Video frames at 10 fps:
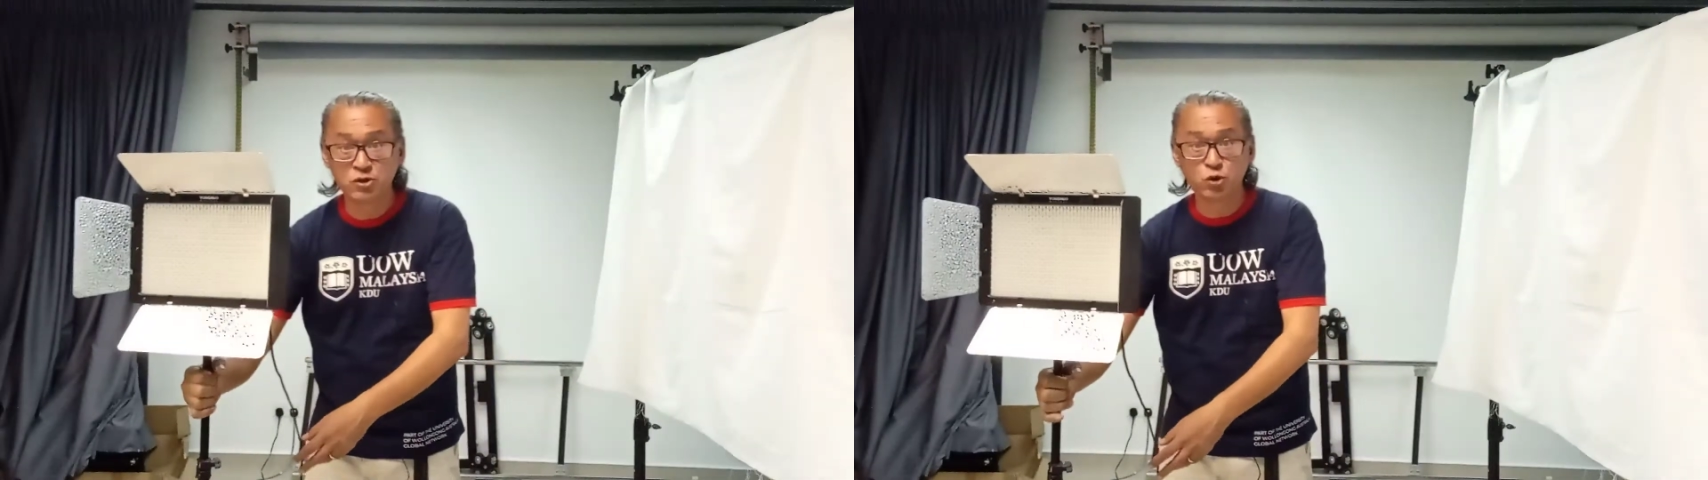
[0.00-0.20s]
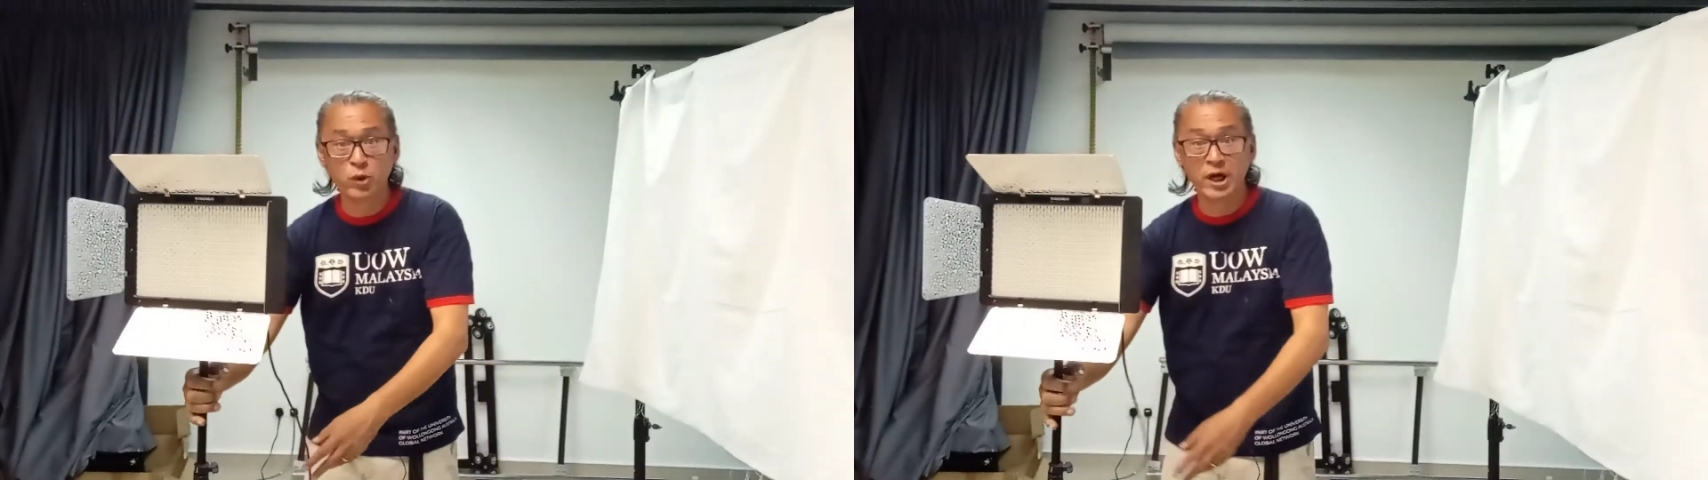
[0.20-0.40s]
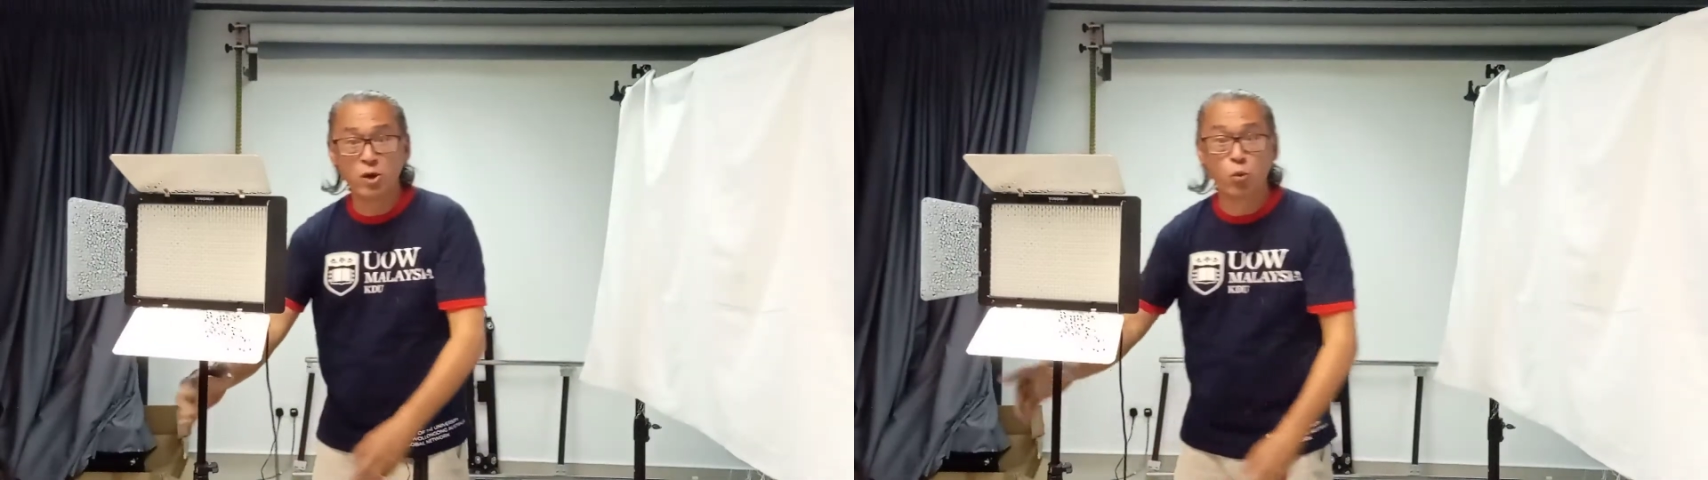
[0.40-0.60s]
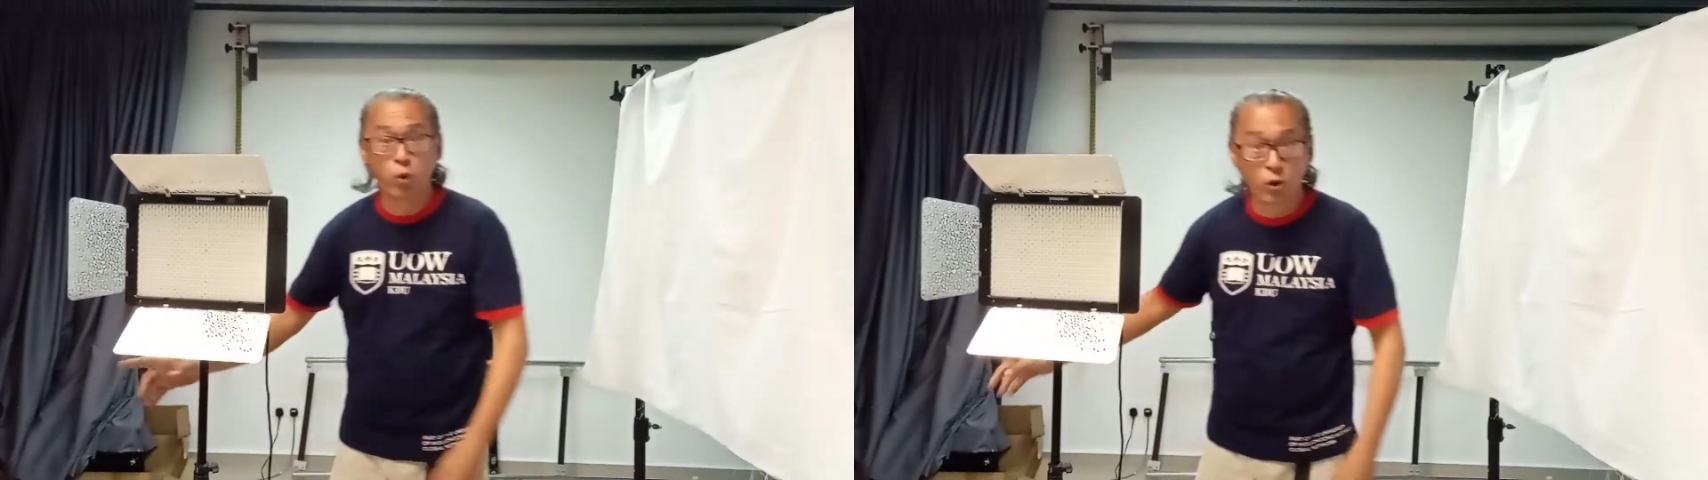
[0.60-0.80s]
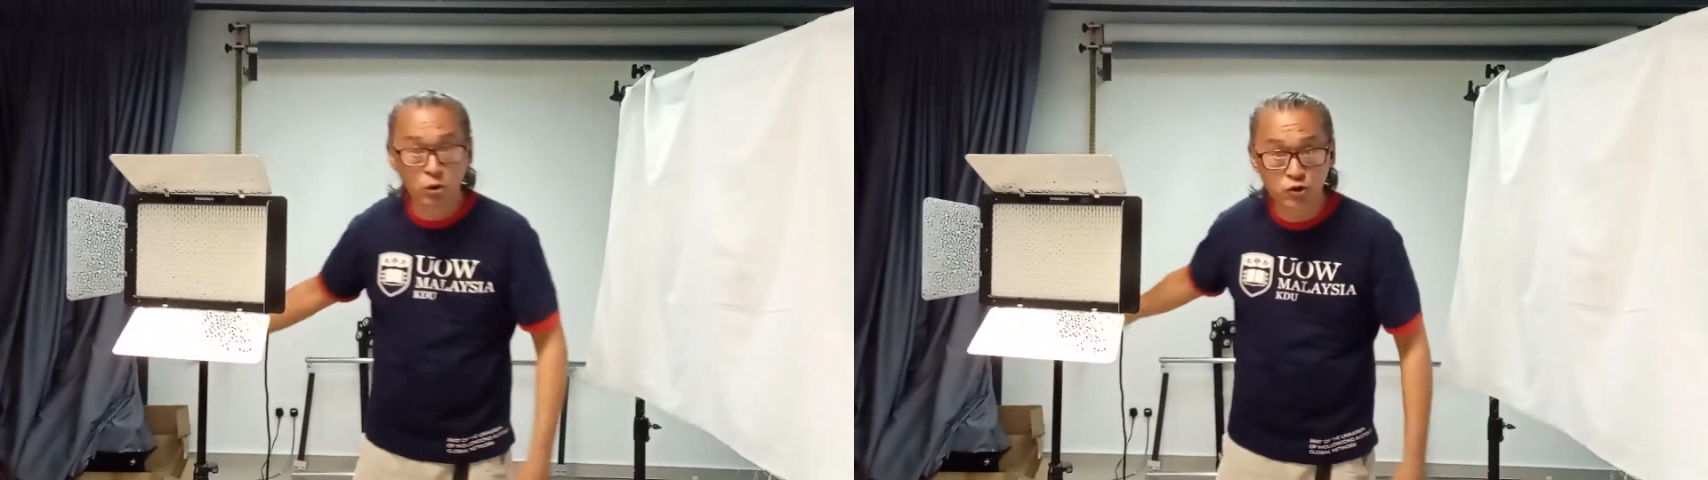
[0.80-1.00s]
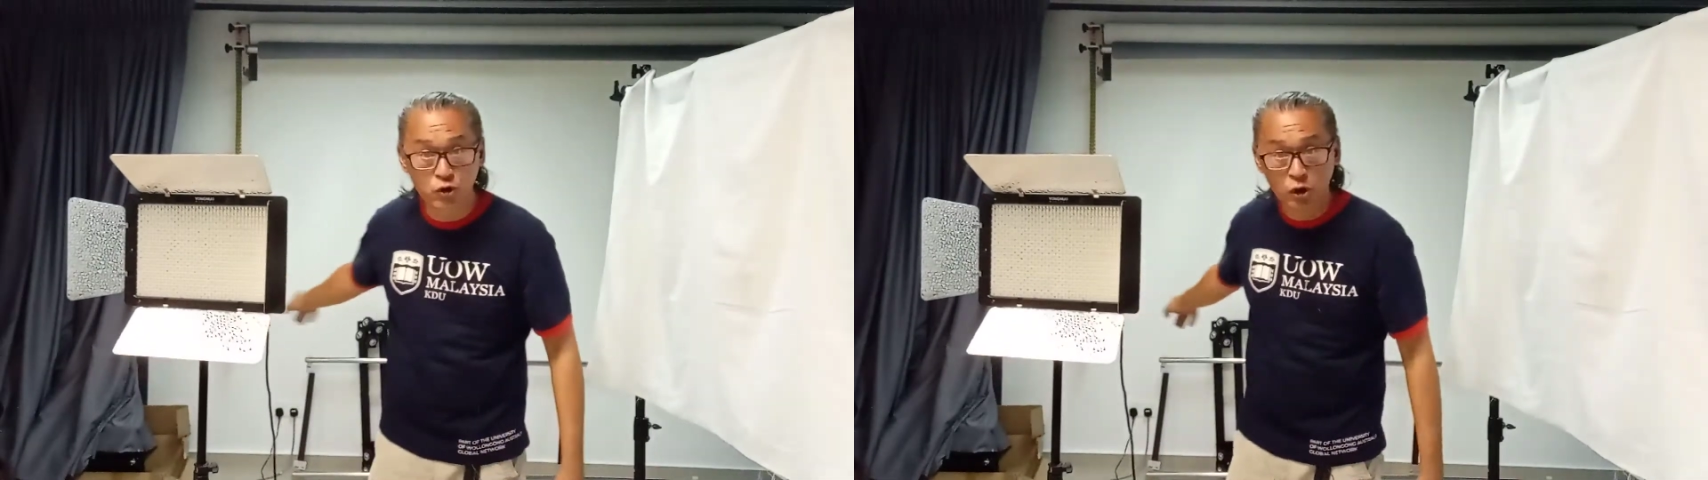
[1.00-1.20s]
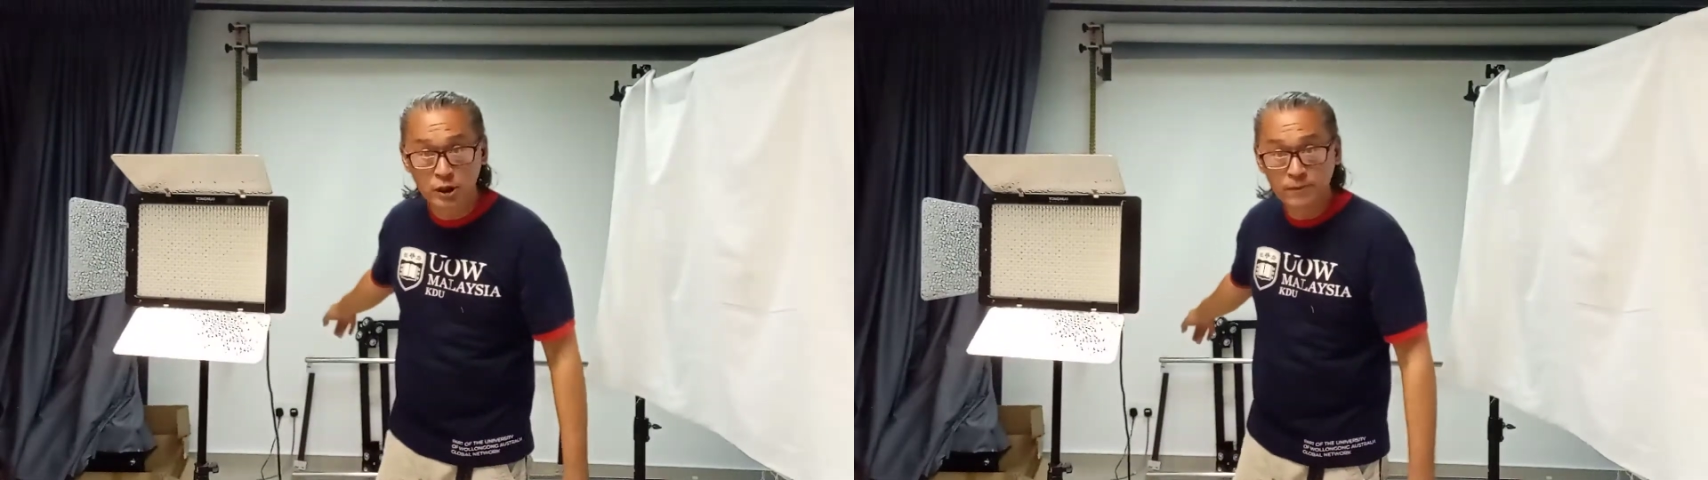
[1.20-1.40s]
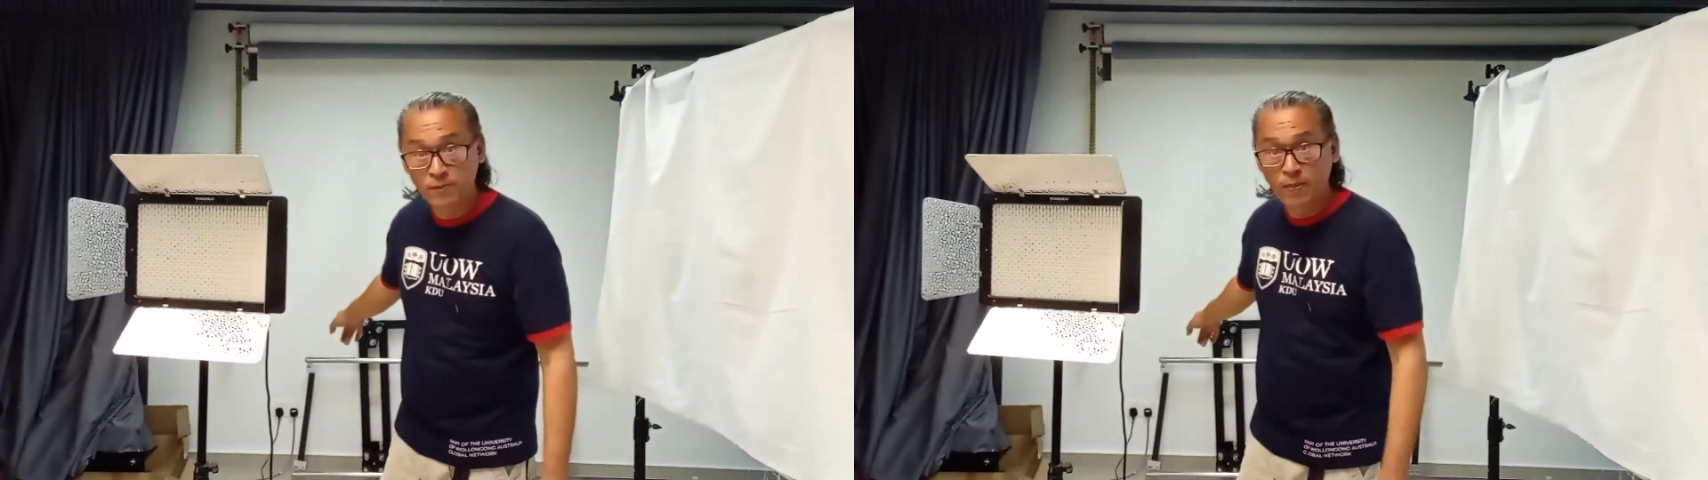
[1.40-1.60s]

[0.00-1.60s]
to a wall socket,